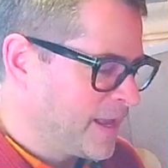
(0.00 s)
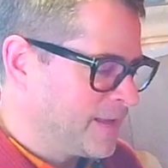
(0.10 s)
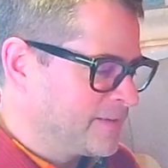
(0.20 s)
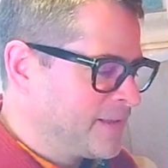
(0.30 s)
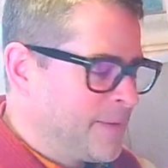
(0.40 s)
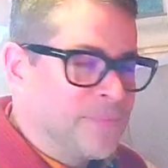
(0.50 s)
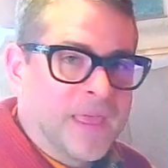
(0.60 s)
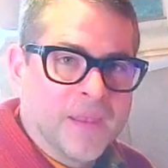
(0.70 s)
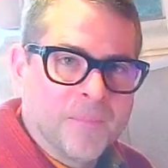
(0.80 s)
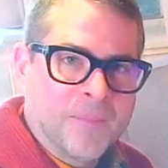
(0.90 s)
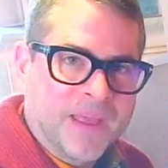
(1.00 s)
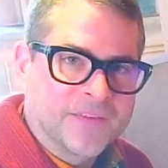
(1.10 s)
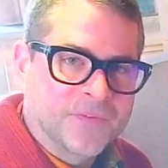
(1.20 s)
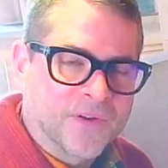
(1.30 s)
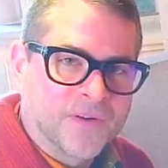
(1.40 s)
and it makes
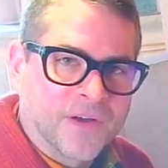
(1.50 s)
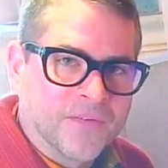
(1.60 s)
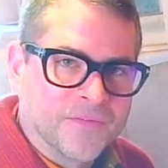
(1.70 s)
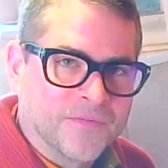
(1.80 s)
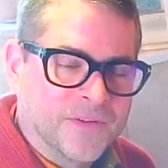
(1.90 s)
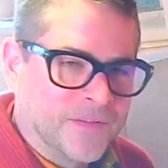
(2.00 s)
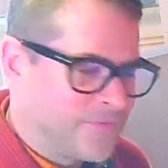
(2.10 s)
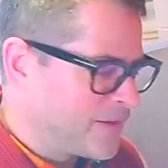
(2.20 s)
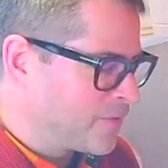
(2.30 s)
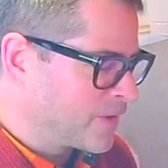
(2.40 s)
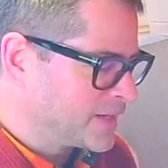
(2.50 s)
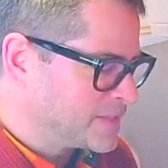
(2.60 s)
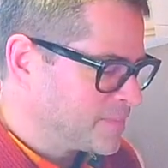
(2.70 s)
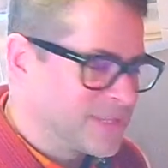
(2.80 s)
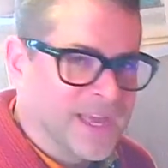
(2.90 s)
for a really fun organ to
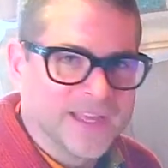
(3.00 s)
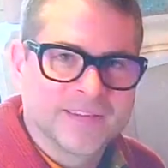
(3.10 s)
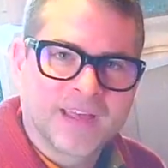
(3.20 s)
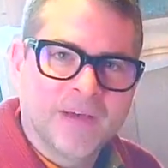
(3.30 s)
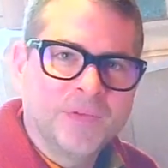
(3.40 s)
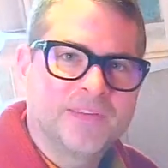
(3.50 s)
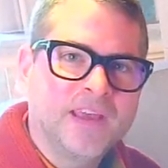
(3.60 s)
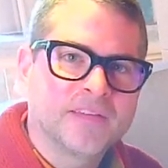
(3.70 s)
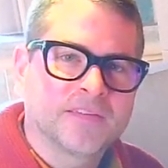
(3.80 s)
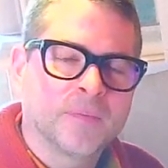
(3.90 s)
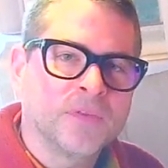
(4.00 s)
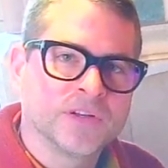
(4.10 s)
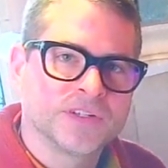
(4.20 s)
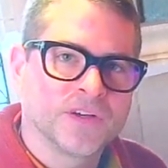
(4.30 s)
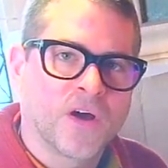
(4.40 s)
play. I would say it's similar
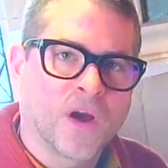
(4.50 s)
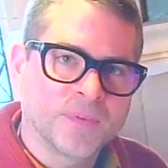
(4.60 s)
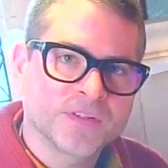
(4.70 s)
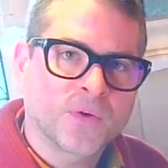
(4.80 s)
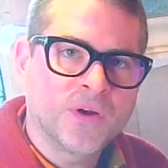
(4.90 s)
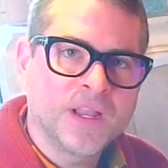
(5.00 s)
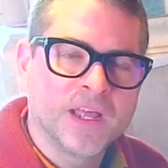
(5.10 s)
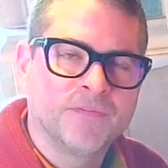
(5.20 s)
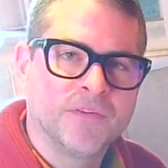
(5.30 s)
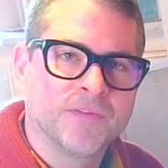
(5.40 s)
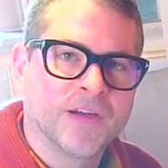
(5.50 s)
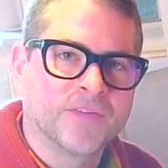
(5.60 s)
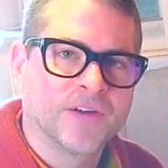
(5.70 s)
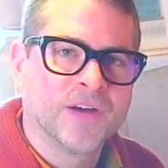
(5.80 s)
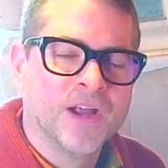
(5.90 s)
to a harpsichord if you've
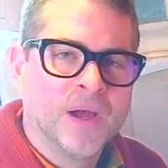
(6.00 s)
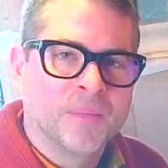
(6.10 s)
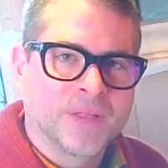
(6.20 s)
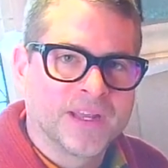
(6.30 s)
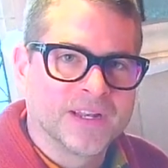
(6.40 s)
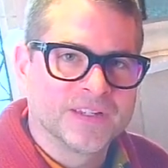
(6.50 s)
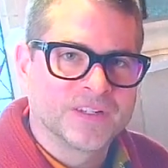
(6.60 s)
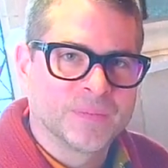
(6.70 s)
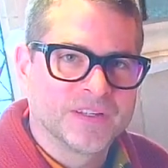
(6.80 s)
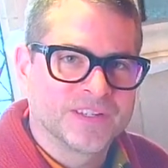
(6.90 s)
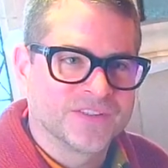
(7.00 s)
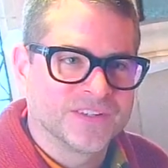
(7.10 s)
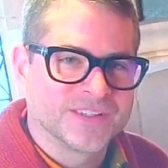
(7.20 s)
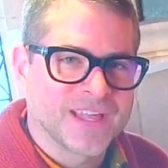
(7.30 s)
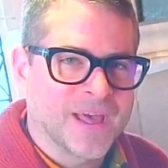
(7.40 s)
ever played an instrument such
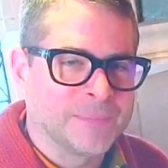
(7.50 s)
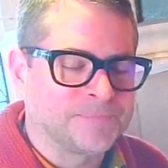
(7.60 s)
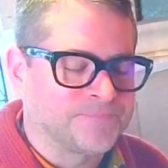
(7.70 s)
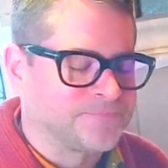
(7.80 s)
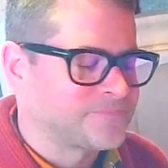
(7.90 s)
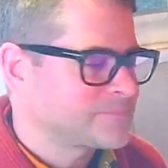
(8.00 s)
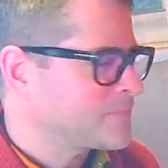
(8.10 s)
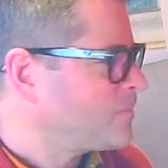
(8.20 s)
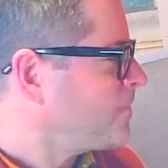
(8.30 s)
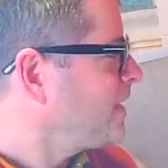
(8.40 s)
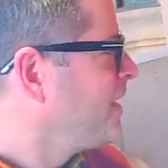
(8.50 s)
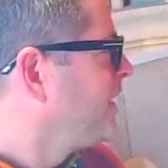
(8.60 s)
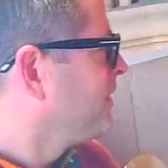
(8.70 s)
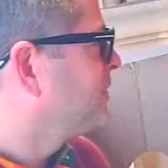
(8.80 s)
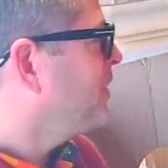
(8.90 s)
as that.
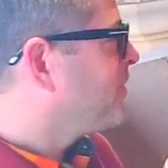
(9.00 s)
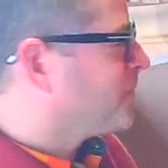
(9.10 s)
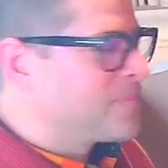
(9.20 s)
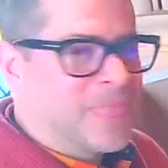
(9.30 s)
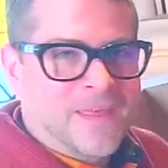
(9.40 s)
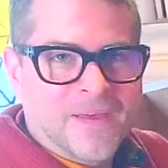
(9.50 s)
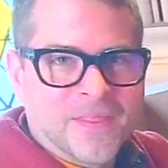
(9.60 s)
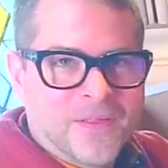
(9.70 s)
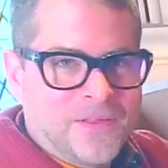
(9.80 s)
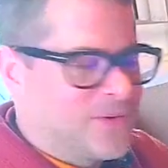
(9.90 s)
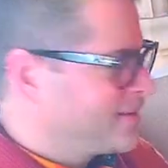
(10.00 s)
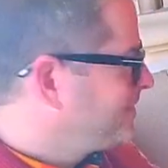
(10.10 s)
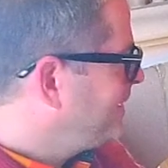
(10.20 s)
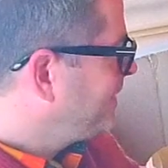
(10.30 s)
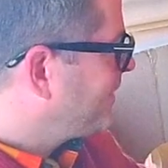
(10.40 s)
So, you can
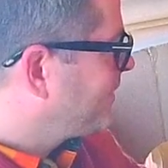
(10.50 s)
see there are